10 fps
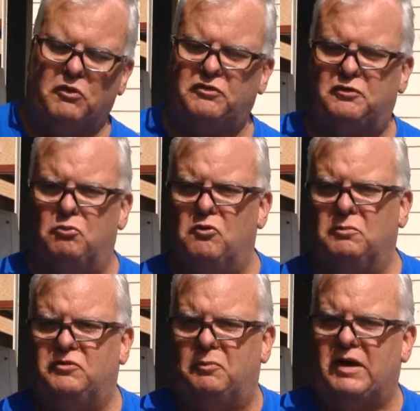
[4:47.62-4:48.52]
With
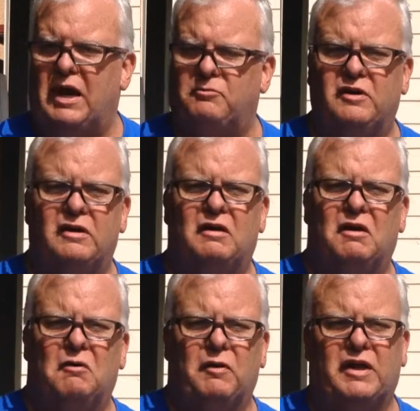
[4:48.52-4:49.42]
swarms that we capture,
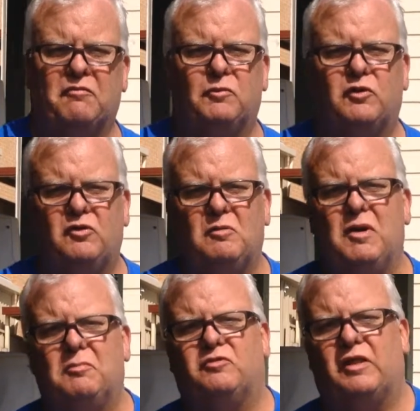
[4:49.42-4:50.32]
we give them to
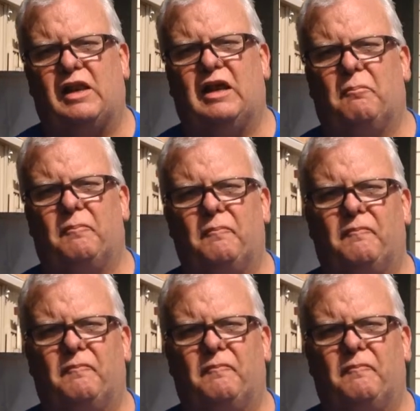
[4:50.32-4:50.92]
new members of the club.